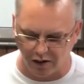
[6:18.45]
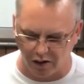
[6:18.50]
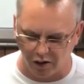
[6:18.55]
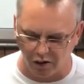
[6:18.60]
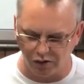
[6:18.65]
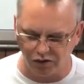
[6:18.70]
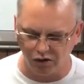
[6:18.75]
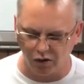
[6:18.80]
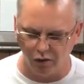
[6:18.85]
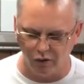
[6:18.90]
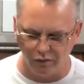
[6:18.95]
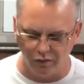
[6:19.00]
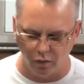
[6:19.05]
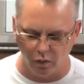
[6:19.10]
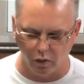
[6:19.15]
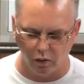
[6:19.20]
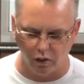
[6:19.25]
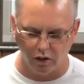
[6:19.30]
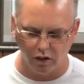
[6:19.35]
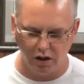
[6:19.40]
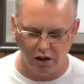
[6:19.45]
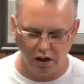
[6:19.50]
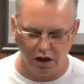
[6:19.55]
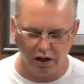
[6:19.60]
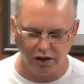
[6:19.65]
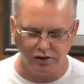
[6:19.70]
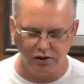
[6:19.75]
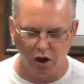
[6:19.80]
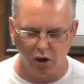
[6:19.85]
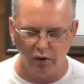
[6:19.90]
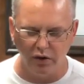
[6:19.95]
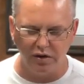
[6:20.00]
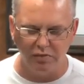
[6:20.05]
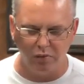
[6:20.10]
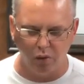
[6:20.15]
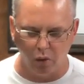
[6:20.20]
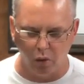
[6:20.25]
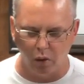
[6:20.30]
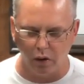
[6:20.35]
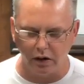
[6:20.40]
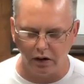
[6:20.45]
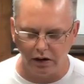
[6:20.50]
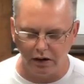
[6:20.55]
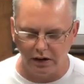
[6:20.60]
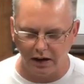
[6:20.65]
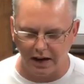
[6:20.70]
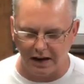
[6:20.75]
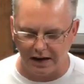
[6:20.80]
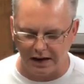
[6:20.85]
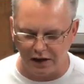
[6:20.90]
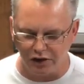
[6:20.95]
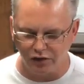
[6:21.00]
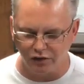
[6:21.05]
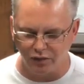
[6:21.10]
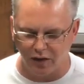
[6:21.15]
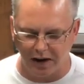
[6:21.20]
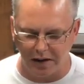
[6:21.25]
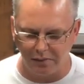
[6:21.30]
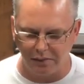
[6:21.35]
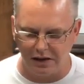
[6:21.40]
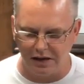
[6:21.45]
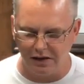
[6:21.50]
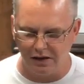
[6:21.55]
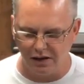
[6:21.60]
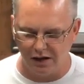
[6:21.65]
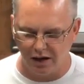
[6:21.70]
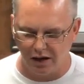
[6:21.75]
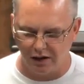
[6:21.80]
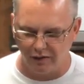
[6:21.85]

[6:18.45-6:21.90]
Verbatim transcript: and also for uh, Tony Moore and his family.